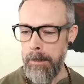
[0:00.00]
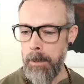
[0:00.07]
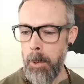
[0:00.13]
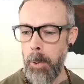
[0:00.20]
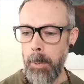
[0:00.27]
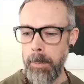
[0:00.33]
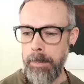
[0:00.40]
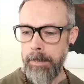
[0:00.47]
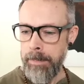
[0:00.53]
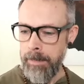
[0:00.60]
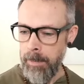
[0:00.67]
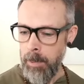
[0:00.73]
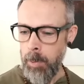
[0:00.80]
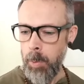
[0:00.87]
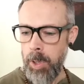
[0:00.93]
Cool,
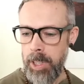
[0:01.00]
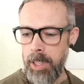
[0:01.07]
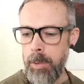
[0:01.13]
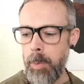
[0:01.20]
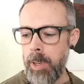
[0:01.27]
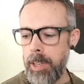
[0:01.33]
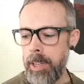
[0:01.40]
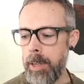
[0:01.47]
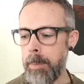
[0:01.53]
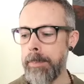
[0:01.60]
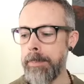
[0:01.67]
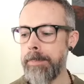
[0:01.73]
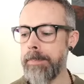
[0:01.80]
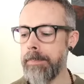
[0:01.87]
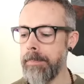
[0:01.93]
we're good, we're
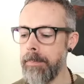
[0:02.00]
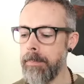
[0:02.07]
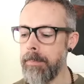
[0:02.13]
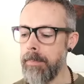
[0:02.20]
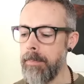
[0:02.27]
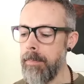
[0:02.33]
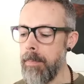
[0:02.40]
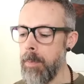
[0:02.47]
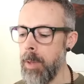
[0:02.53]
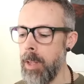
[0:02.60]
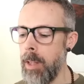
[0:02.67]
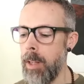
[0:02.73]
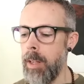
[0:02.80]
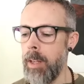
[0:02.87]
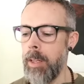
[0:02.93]
good.
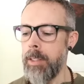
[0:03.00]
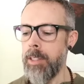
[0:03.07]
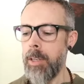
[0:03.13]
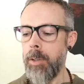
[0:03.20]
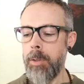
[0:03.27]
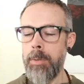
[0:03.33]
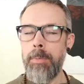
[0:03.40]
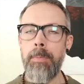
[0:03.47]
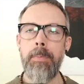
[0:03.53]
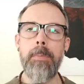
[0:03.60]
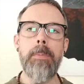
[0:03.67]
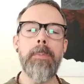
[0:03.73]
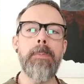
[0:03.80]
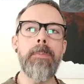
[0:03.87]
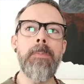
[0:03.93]
So um,